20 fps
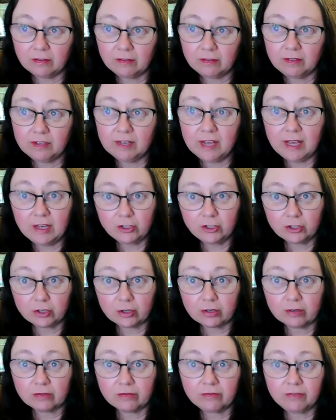
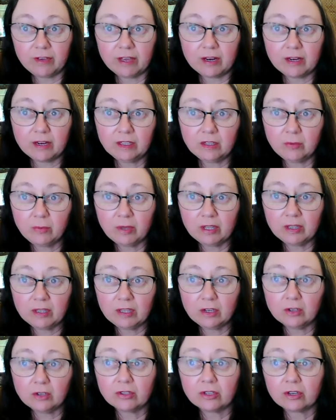nature vary
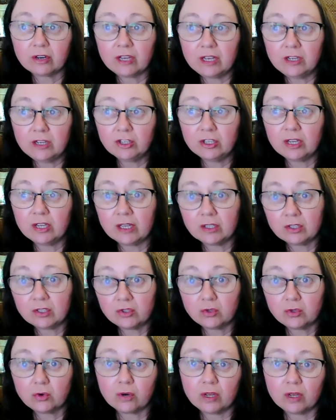depending on the region and
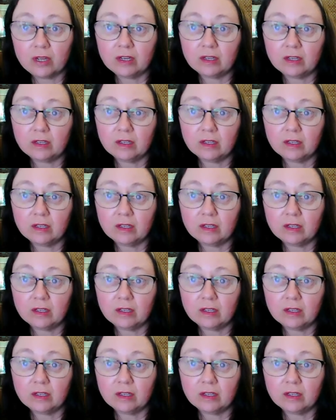story,